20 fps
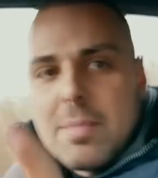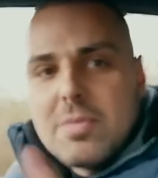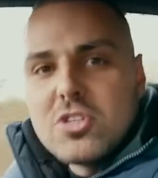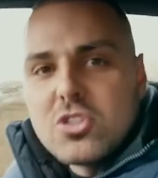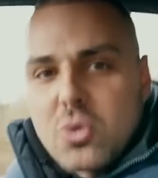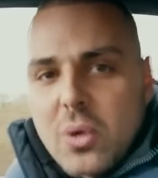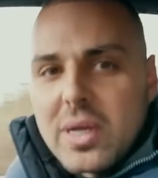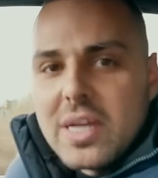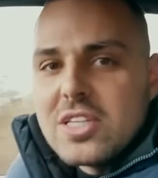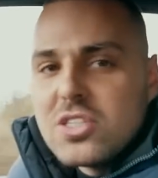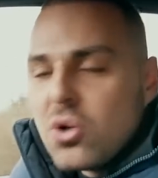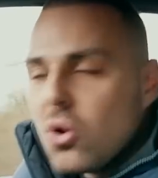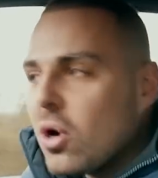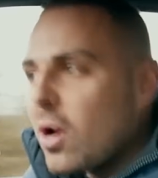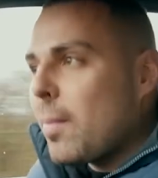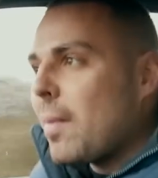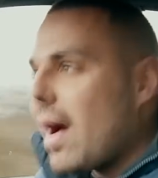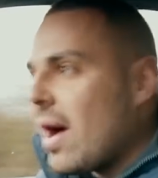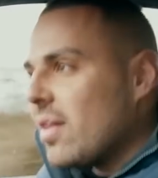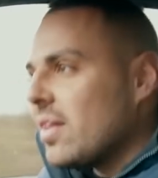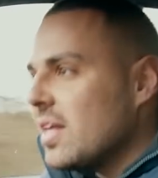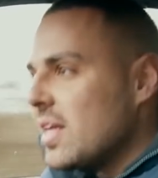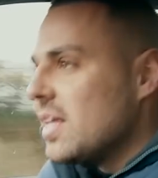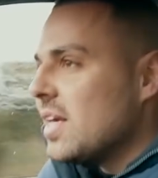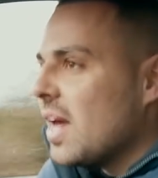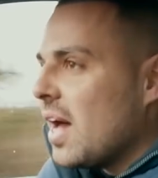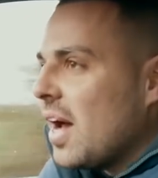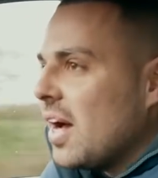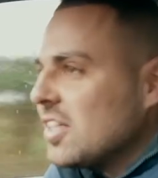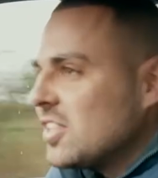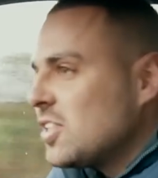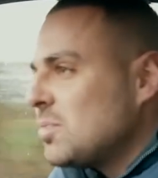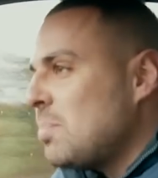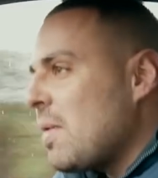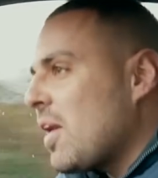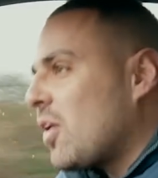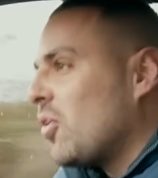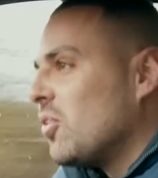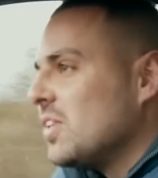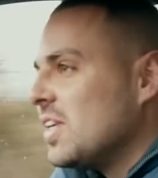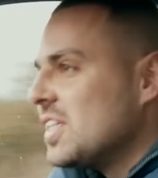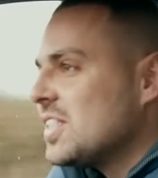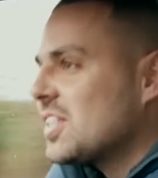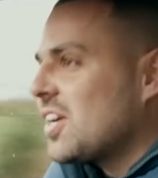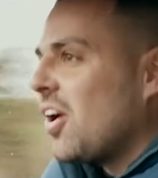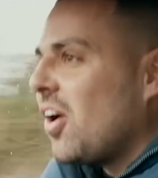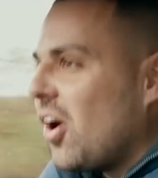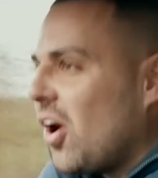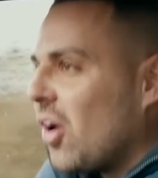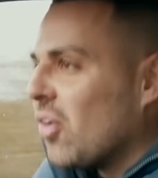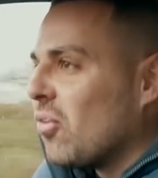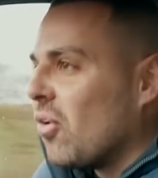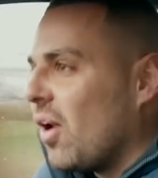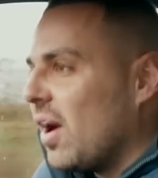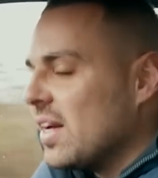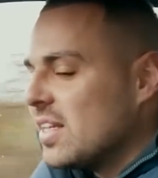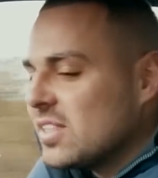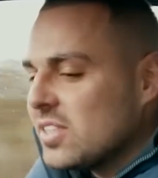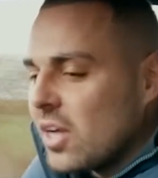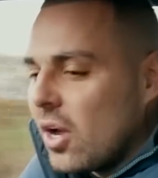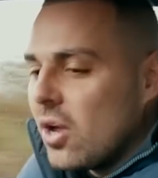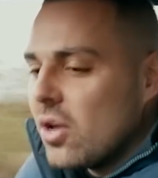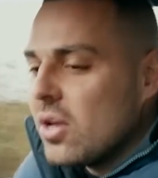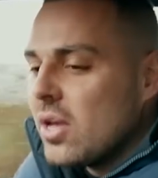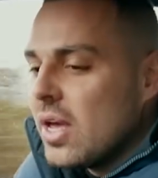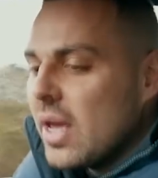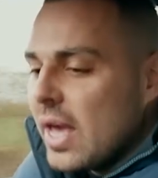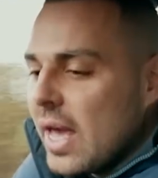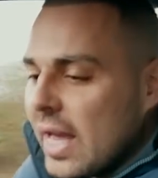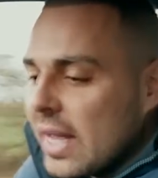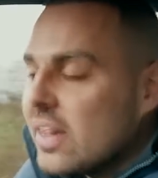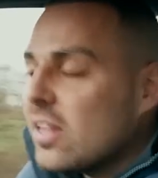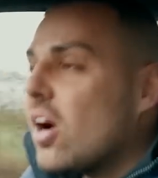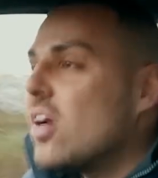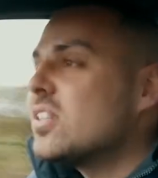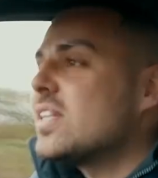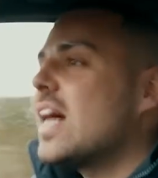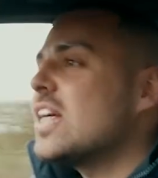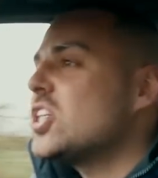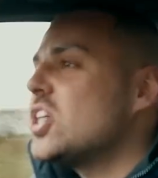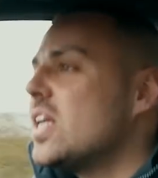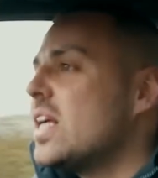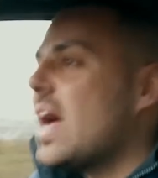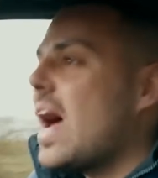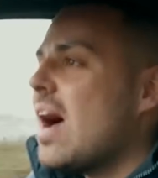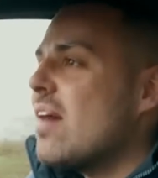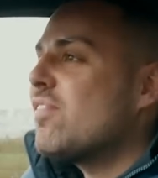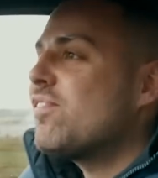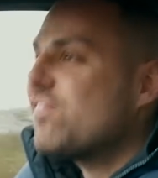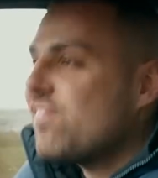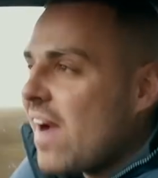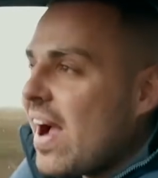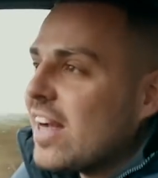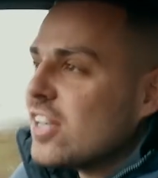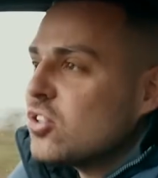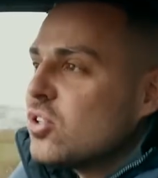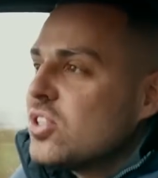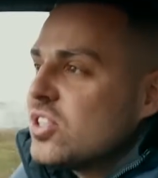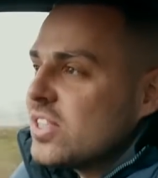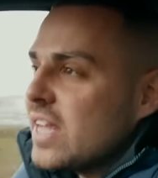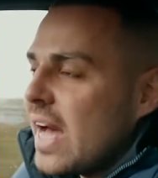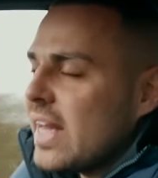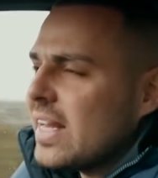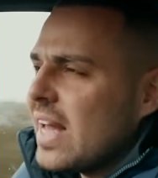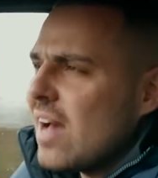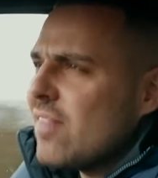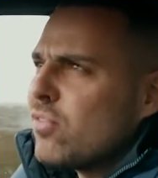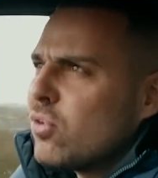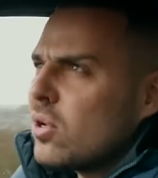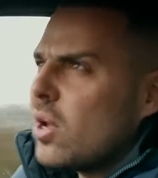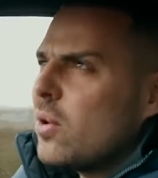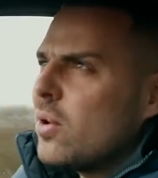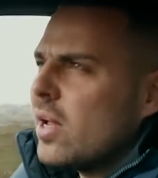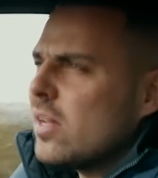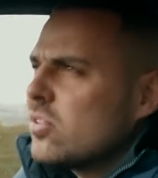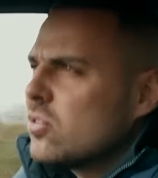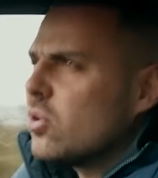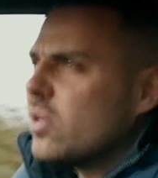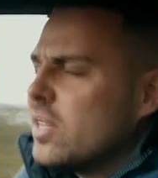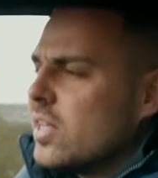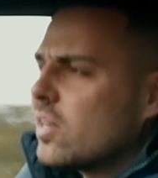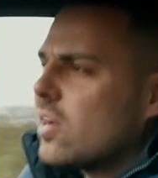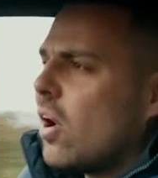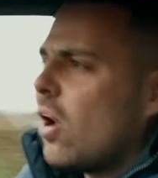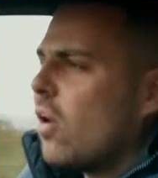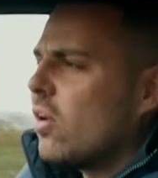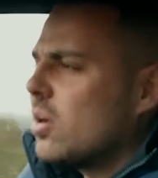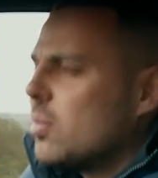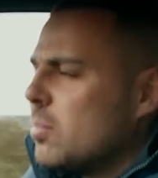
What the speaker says: me just quickly talk about the spec on this car, right? So it does actually have factory sat nav, although that's not in the car at the